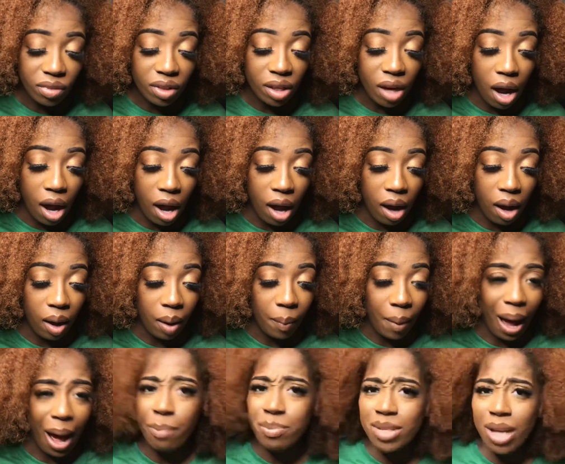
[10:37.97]

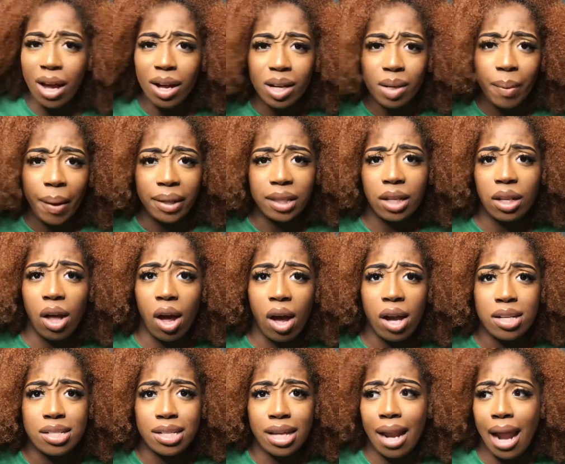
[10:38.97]
I'm talking about the
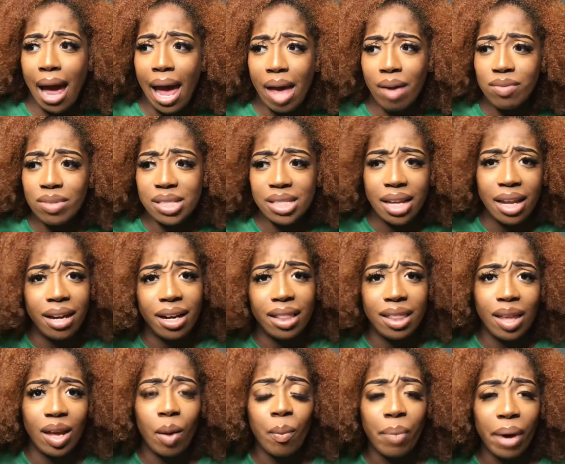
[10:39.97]
launch and I haven't said
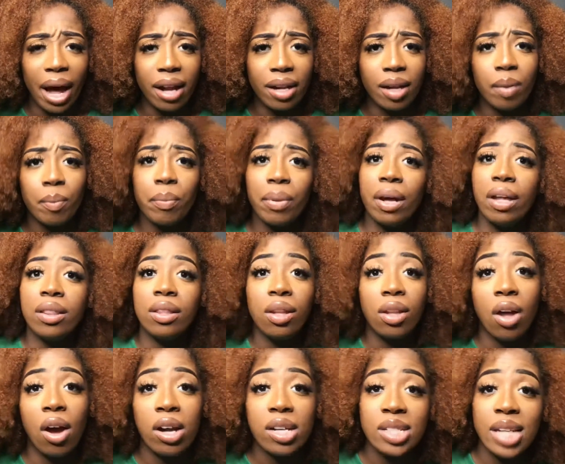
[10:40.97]
anything about it, but the
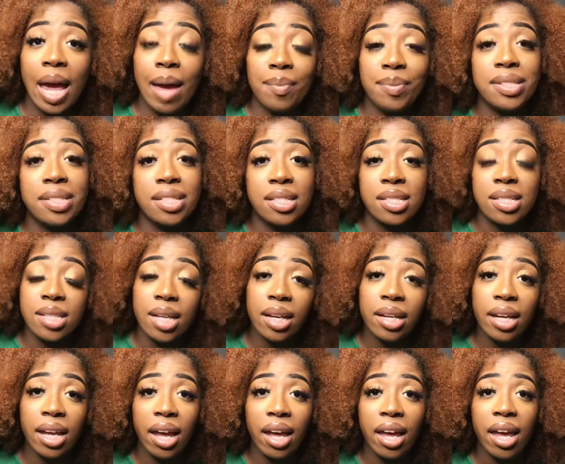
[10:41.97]
launch happens this
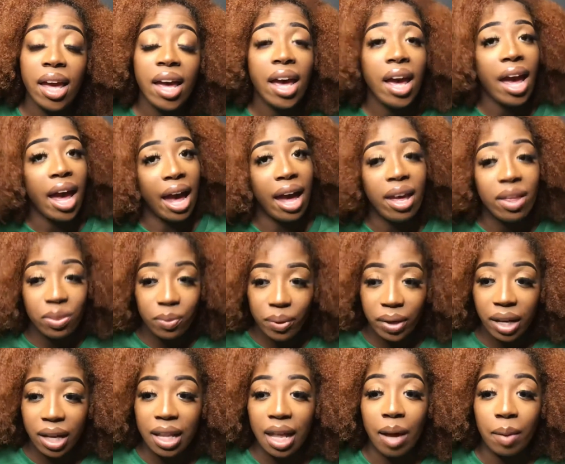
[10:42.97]
Sunday at
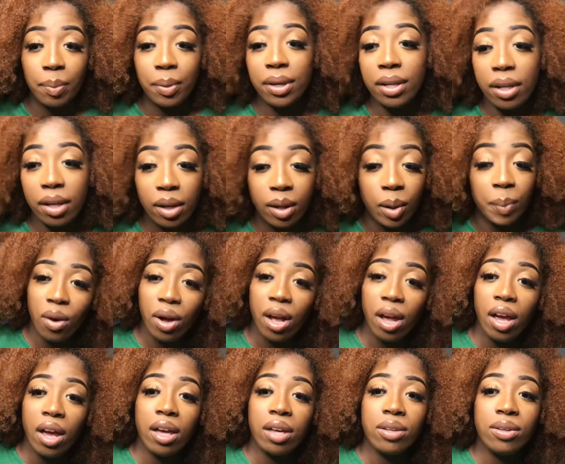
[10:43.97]
3:00 p.m.
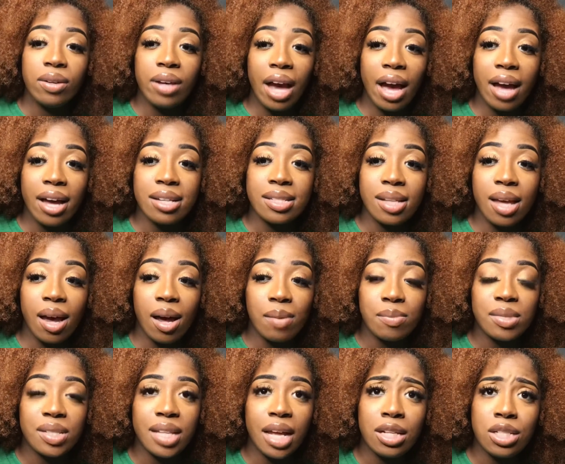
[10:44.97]
You guys
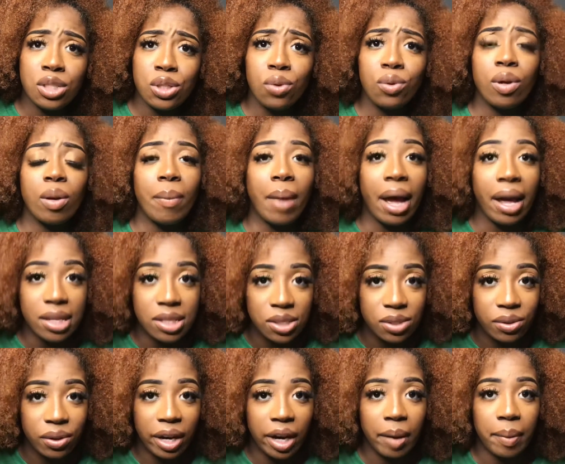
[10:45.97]
stay tuned on my
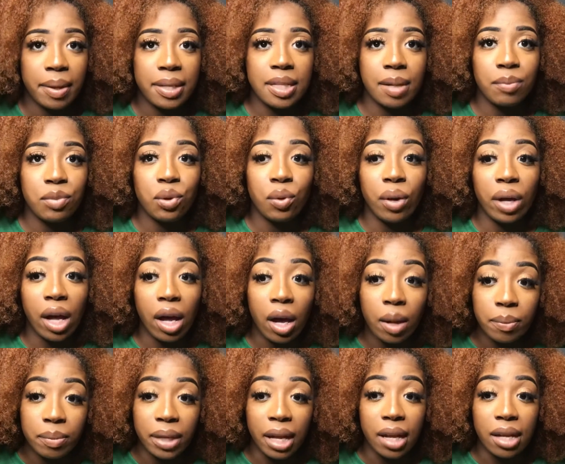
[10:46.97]
Instagram because I'm doing
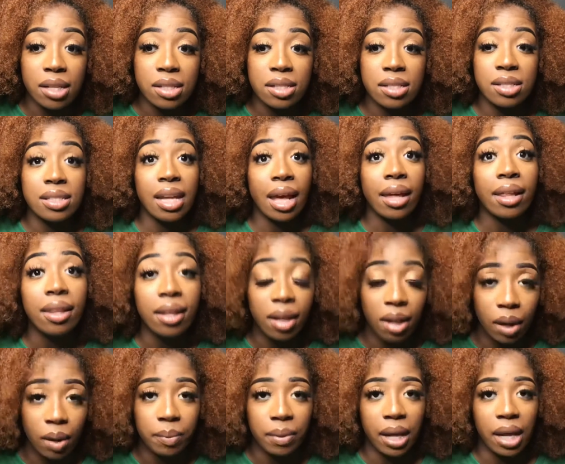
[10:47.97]
updates, daily
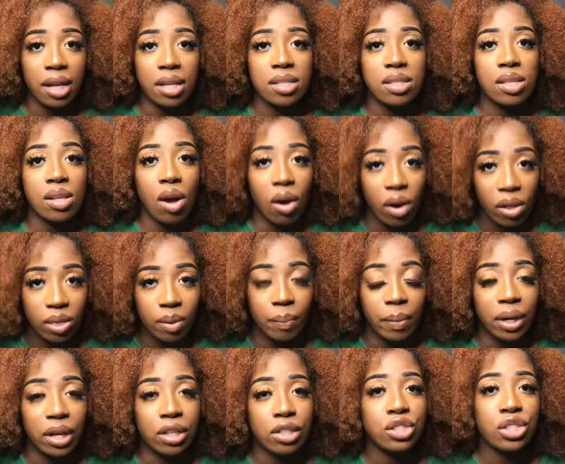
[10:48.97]
updates on the
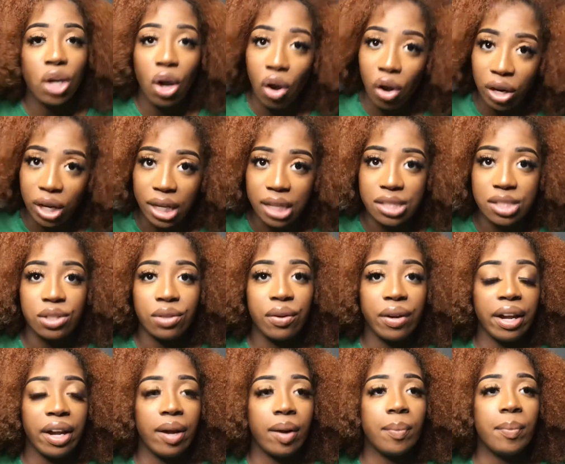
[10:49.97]
merch on
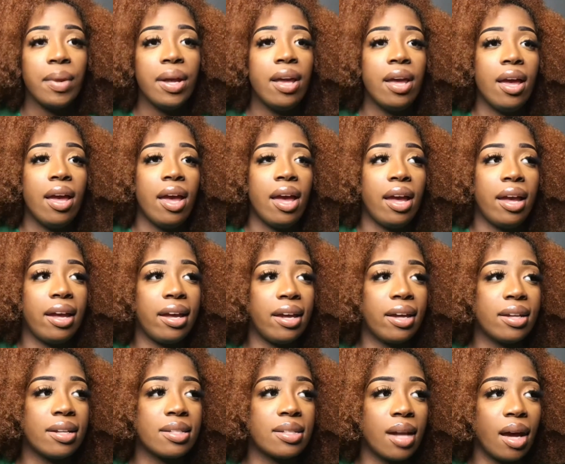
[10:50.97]
Instagram. And